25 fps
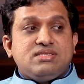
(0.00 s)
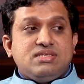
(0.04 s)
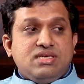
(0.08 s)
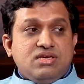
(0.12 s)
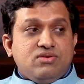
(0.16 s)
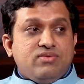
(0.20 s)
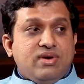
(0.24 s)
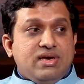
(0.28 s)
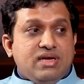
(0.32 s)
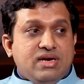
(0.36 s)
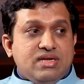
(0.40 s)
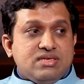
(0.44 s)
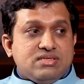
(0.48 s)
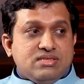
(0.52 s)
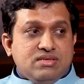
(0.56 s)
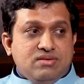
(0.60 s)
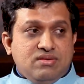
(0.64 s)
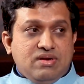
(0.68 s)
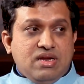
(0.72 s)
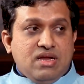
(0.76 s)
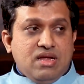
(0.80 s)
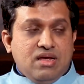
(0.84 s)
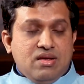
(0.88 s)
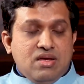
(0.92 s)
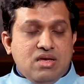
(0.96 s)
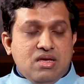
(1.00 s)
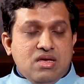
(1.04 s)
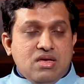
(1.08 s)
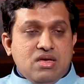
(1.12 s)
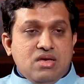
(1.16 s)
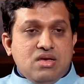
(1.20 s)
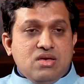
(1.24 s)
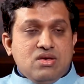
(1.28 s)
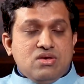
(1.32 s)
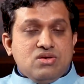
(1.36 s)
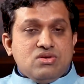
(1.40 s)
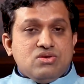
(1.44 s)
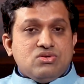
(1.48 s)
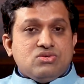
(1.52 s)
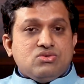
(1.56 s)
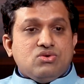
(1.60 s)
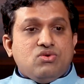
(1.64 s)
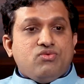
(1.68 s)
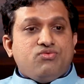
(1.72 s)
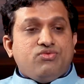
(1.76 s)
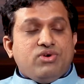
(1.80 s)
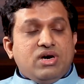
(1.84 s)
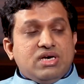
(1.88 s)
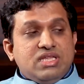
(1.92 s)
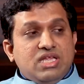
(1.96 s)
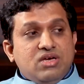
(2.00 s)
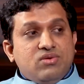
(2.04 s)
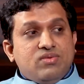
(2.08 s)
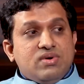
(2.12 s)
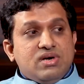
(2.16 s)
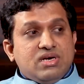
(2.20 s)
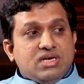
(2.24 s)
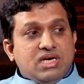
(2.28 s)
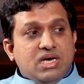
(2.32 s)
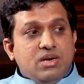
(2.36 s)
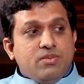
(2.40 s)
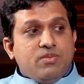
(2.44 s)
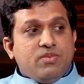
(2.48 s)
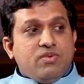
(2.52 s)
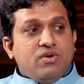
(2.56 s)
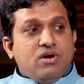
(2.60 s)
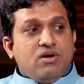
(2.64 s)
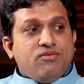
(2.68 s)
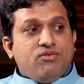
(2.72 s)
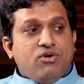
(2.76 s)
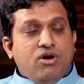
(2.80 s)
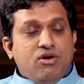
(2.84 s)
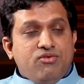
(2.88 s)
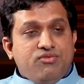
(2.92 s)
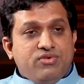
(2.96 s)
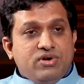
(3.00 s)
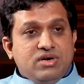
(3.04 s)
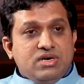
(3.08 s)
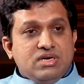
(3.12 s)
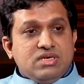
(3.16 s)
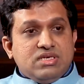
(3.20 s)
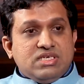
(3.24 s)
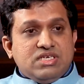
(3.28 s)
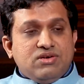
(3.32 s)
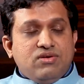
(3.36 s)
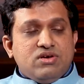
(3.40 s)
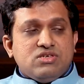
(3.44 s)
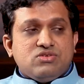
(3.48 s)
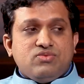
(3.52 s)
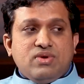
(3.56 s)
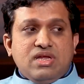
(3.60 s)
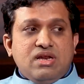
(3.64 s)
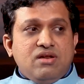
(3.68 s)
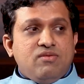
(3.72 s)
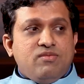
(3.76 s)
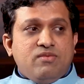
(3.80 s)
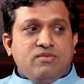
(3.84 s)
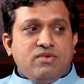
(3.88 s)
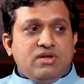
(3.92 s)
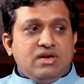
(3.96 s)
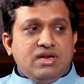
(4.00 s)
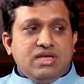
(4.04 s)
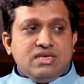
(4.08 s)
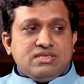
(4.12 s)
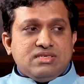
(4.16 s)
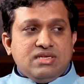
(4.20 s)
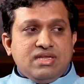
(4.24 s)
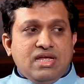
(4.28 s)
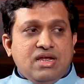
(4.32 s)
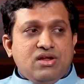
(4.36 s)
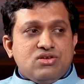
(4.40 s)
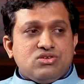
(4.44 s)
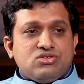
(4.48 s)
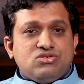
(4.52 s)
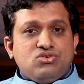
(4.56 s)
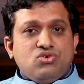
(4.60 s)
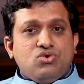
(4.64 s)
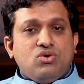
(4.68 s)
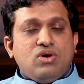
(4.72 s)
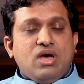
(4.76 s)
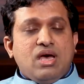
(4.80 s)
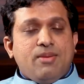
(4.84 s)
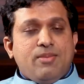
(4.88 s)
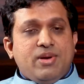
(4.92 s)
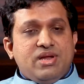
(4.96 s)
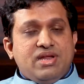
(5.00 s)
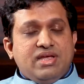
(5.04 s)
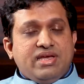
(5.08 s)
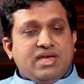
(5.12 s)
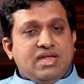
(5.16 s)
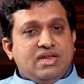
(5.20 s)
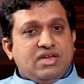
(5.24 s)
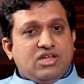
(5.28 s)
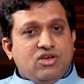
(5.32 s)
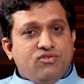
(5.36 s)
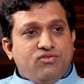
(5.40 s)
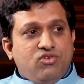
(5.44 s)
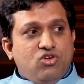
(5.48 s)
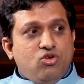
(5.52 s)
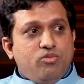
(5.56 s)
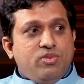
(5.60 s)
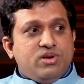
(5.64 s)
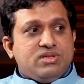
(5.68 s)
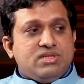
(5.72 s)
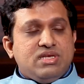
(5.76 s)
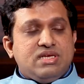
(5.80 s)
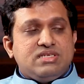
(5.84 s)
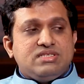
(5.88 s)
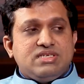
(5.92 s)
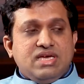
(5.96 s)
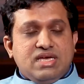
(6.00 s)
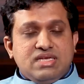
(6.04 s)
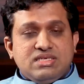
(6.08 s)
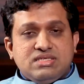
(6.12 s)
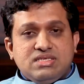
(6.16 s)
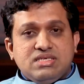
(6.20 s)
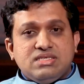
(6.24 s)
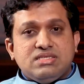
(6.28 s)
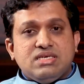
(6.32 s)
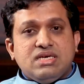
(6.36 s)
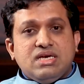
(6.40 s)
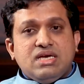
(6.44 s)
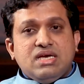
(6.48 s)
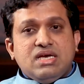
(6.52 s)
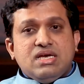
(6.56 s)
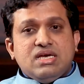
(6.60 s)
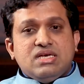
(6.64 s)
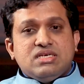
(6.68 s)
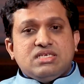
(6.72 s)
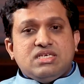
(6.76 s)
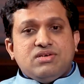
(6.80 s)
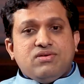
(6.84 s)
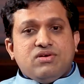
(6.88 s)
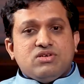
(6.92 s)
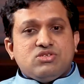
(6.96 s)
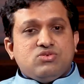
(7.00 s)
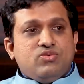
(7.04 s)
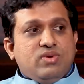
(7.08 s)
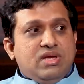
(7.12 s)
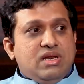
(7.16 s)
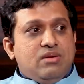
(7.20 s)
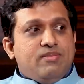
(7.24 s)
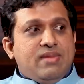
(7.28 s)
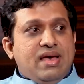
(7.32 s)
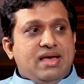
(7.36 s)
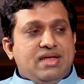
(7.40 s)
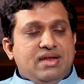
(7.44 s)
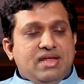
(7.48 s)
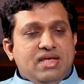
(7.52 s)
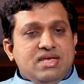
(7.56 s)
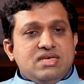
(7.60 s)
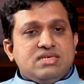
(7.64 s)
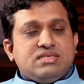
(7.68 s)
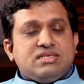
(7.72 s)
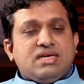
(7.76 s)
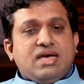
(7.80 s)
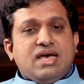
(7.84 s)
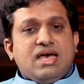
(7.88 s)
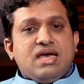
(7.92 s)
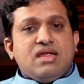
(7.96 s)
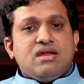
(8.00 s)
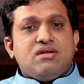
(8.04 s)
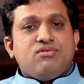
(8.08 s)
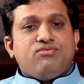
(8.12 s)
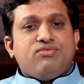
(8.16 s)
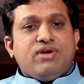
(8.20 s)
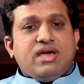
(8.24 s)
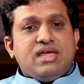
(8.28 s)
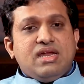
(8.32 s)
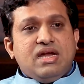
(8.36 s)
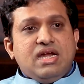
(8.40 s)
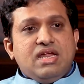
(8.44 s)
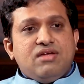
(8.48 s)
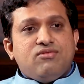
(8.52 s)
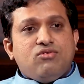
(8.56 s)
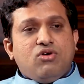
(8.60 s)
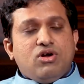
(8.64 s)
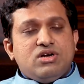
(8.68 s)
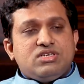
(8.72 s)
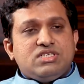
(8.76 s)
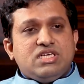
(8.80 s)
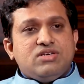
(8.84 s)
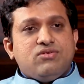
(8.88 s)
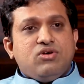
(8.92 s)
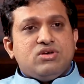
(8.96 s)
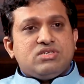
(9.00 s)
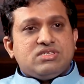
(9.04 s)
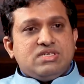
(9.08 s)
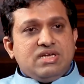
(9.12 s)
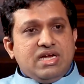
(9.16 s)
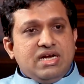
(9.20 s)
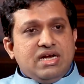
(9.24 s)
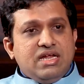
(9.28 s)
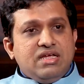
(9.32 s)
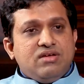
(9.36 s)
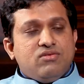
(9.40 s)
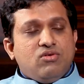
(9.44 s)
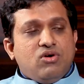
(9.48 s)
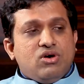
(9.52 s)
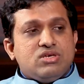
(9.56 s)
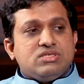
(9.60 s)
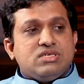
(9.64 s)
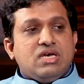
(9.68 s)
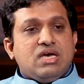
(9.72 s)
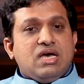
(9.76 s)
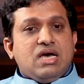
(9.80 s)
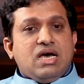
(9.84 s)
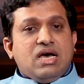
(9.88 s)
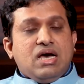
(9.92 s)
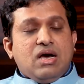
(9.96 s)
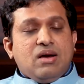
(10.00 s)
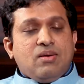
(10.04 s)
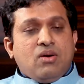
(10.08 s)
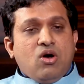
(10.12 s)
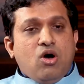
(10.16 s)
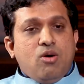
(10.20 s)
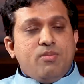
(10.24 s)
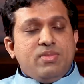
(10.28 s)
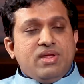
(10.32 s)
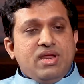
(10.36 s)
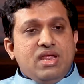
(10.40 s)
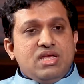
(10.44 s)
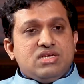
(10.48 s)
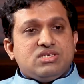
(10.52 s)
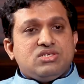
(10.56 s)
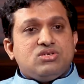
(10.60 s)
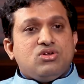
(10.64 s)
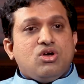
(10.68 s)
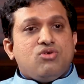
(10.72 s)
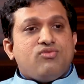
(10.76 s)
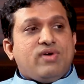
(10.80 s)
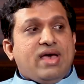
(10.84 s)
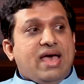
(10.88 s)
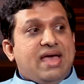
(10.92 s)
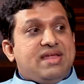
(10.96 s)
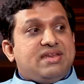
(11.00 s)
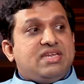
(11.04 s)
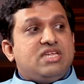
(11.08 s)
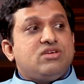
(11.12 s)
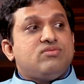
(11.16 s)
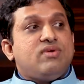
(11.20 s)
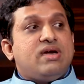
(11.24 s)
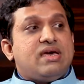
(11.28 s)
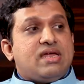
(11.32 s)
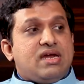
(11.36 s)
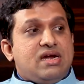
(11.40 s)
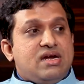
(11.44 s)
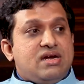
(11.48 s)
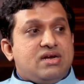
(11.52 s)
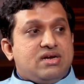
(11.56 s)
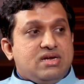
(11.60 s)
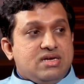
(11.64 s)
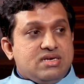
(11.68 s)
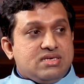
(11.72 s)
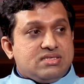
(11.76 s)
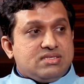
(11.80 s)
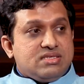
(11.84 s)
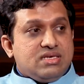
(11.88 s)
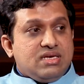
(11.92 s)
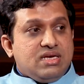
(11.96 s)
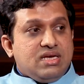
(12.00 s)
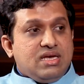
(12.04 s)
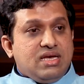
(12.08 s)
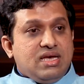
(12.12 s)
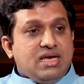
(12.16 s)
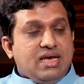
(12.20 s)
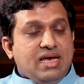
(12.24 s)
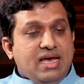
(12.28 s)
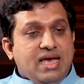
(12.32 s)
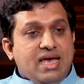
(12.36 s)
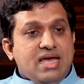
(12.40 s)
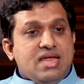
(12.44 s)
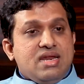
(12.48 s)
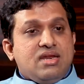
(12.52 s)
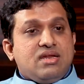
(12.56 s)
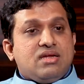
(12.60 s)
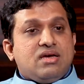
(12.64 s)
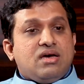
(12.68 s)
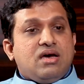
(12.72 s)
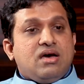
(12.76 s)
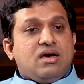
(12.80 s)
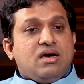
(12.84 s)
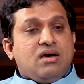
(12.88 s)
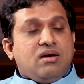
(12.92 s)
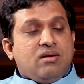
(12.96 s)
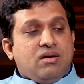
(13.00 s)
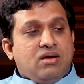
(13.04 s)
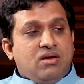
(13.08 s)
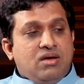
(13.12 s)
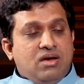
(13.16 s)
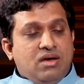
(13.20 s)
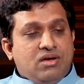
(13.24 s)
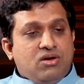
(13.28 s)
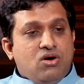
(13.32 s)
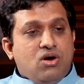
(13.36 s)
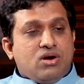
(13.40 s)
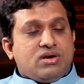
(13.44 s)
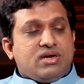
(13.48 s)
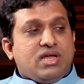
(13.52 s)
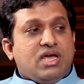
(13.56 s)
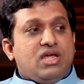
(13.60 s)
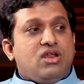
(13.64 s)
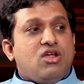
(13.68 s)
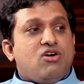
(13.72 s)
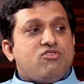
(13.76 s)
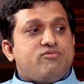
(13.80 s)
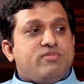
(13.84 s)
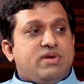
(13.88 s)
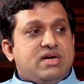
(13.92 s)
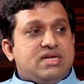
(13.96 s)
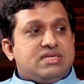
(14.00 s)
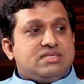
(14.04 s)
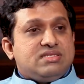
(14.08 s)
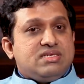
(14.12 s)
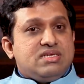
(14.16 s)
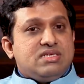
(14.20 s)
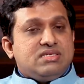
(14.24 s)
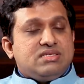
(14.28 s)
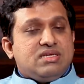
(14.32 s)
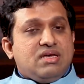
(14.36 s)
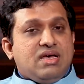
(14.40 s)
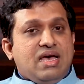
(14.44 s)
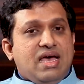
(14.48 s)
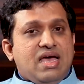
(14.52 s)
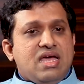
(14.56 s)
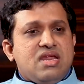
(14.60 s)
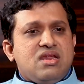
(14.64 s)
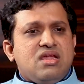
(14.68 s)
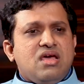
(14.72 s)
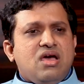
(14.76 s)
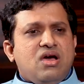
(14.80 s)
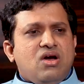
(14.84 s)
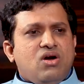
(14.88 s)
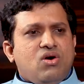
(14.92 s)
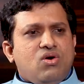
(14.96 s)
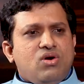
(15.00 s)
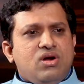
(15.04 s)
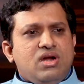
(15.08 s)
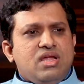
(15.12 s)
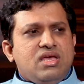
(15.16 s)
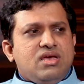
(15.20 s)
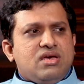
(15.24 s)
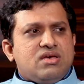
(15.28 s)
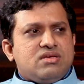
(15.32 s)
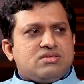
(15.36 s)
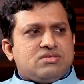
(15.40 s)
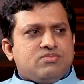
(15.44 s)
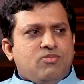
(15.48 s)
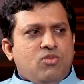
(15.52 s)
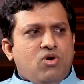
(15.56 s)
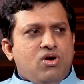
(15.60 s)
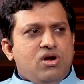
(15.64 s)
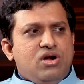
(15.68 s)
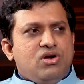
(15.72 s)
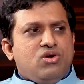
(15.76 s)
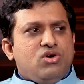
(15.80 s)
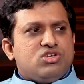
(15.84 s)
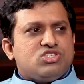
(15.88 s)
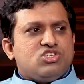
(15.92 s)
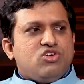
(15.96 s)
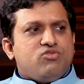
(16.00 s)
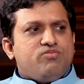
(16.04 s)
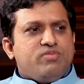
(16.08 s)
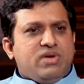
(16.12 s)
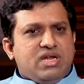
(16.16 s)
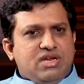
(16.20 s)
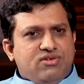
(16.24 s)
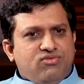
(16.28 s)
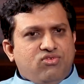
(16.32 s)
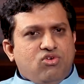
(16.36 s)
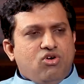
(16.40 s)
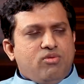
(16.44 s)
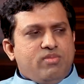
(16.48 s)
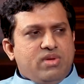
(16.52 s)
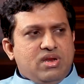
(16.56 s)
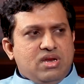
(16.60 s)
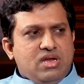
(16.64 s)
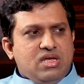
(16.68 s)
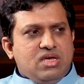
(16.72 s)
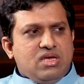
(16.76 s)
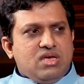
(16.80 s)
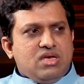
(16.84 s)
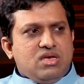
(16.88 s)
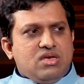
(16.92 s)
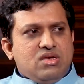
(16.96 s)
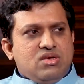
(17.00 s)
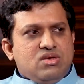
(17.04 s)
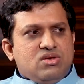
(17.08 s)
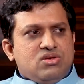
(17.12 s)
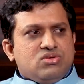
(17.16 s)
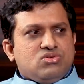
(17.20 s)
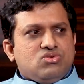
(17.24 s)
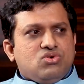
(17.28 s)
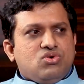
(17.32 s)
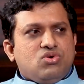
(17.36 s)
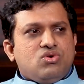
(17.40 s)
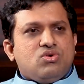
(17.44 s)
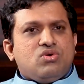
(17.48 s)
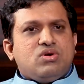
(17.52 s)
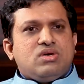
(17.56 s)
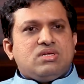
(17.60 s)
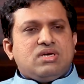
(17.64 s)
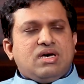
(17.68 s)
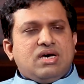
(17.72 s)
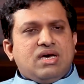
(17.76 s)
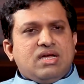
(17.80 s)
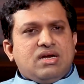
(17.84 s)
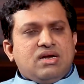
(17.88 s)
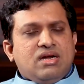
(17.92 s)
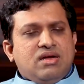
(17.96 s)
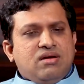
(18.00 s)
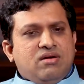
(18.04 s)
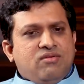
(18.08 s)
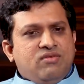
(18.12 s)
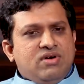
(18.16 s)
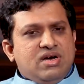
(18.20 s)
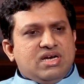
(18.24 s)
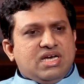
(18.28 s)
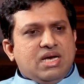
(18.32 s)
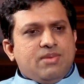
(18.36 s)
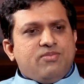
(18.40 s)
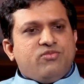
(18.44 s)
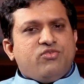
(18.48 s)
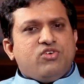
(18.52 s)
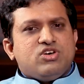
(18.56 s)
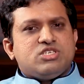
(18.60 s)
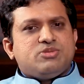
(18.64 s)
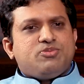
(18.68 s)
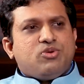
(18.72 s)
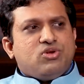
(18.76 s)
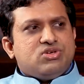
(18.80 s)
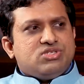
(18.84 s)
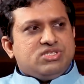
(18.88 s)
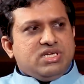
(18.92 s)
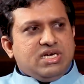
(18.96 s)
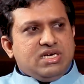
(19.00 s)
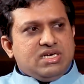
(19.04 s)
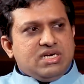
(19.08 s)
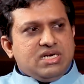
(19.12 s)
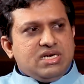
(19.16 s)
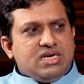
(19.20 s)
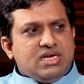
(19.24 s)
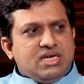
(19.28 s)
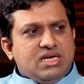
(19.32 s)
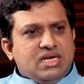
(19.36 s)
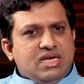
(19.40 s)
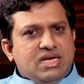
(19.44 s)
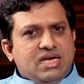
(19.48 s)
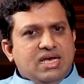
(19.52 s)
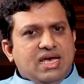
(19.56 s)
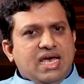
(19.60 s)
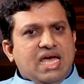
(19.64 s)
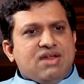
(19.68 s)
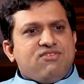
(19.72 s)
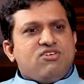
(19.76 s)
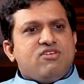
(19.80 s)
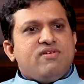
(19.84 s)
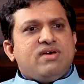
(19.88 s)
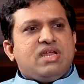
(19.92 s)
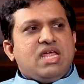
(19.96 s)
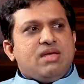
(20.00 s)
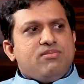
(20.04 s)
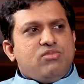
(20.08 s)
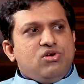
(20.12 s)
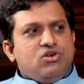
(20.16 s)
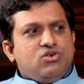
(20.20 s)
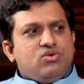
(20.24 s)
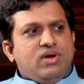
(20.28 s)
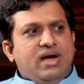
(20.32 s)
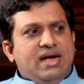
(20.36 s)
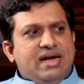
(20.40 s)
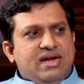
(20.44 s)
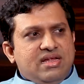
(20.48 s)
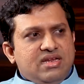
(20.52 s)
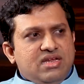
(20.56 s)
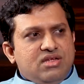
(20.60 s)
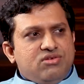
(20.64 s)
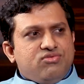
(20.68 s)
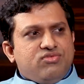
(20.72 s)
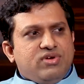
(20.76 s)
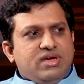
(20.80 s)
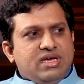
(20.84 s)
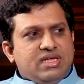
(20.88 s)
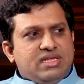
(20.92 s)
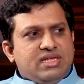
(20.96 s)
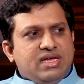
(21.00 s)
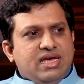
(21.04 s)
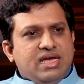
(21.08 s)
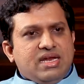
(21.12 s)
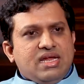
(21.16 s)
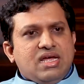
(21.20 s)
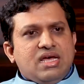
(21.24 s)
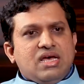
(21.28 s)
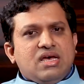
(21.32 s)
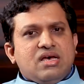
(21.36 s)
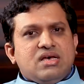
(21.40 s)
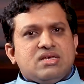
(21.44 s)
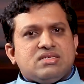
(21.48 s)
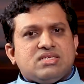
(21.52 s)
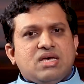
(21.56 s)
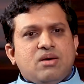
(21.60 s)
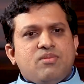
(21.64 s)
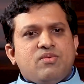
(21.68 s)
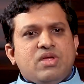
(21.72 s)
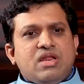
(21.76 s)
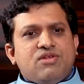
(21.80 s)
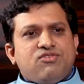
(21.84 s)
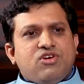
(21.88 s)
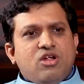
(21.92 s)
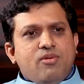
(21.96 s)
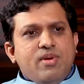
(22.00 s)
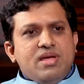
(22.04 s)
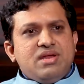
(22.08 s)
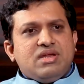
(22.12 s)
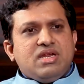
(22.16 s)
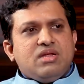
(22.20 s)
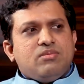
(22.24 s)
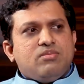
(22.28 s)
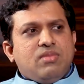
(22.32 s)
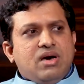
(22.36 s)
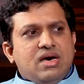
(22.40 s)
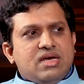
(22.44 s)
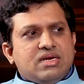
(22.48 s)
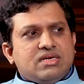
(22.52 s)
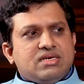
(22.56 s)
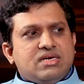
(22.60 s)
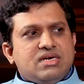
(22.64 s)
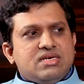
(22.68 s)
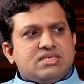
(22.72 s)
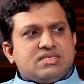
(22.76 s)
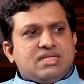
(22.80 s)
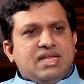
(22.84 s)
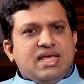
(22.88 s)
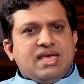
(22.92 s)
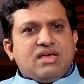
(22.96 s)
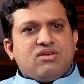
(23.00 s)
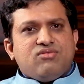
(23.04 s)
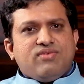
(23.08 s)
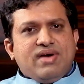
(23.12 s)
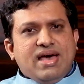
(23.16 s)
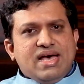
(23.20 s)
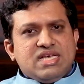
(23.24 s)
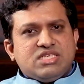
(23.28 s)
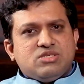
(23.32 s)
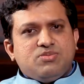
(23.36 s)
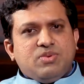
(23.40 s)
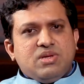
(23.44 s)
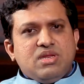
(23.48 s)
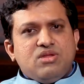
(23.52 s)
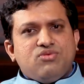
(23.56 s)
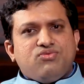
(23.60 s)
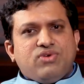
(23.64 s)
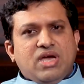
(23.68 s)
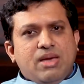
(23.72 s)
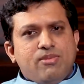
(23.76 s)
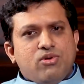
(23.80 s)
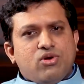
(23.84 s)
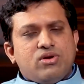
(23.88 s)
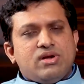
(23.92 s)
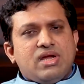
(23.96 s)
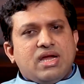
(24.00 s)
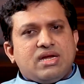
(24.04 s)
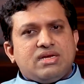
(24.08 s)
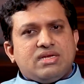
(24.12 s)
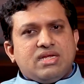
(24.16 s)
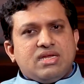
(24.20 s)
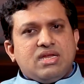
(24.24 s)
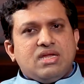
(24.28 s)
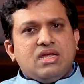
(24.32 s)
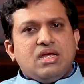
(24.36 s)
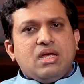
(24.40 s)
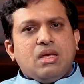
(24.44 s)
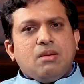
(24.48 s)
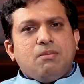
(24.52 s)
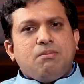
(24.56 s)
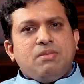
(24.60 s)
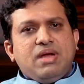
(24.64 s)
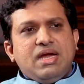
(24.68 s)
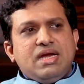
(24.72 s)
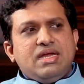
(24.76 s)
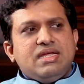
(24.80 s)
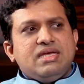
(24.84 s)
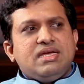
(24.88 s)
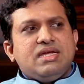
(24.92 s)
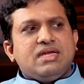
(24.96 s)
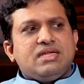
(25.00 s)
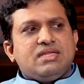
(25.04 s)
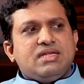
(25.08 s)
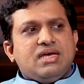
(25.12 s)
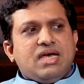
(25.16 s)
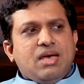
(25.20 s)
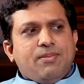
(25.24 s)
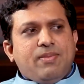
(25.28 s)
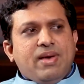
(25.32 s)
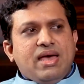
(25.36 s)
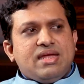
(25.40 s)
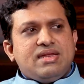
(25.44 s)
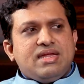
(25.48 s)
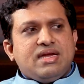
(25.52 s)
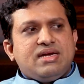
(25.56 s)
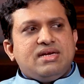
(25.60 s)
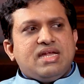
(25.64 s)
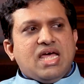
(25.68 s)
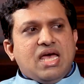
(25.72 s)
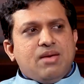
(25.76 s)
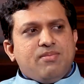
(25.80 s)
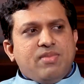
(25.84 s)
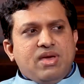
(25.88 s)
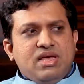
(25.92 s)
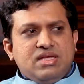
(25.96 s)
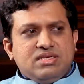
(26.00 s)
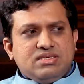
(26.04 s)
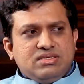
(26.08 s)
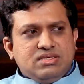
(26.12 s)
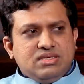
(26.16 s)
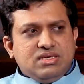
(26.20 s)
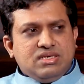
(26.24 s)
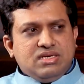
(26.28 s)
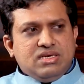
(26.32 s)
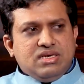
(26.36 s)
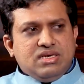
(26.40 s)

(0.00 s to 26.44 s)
C virus. So further workup of her, she was well decent. There was no hepatic encephalopathic changes. She was well managed. And finally, what she was needing was a combination of antiviral drugs and a cocktail of medicines and only a small dose of metformin. So her workup was proceeded, and we were able to identify that some inflammatory markers like vaspin, fibronectin mediate the hepatic damage.